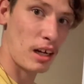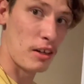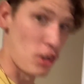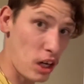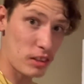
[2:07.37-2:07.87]

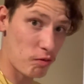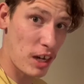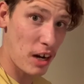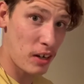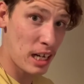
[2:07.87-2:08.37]
Not
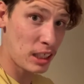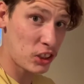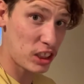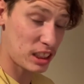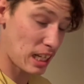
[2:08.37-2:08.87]
very
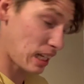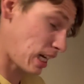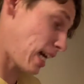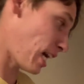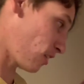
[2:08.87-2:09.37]
interesting,
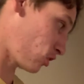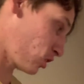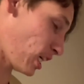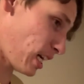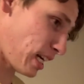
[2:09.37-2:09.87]
I have to
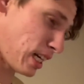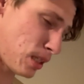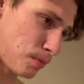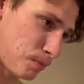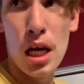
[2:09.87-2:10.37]

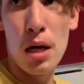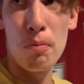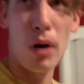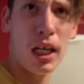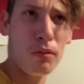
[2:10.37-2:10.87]
say.
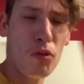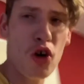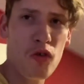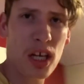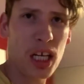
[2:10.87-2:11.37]
But
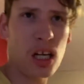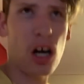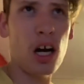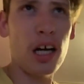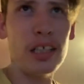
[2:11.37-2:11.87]
moving
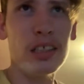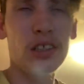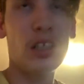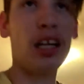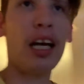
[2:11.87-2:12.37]
on
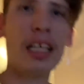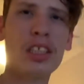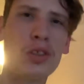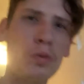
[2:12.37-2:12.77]
to the next